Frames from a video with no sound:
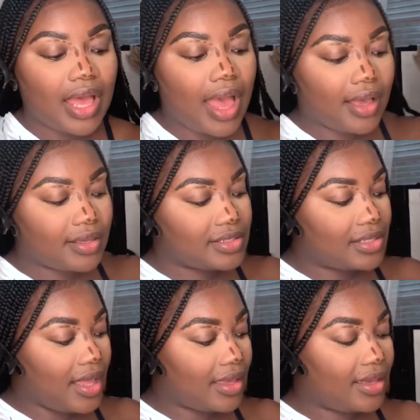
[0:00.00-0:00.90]
acts
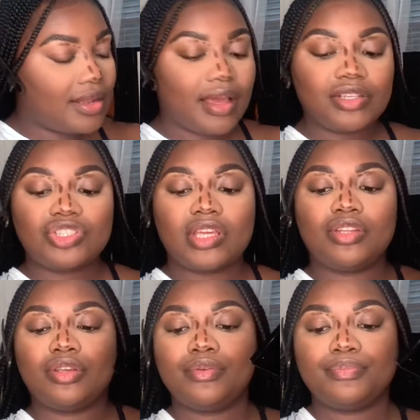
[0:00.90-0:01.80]
like an
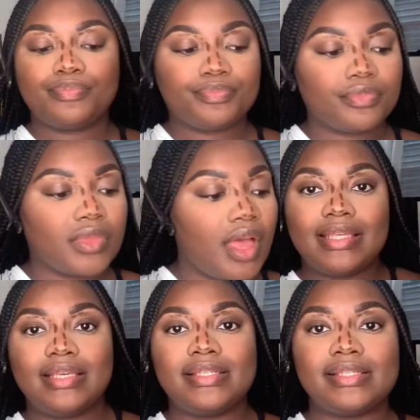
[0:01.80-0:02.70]
eyeshadow.
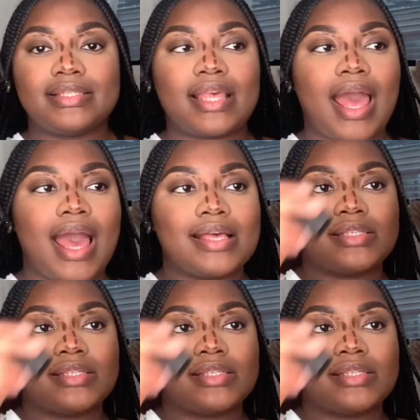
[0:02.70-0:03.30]
This has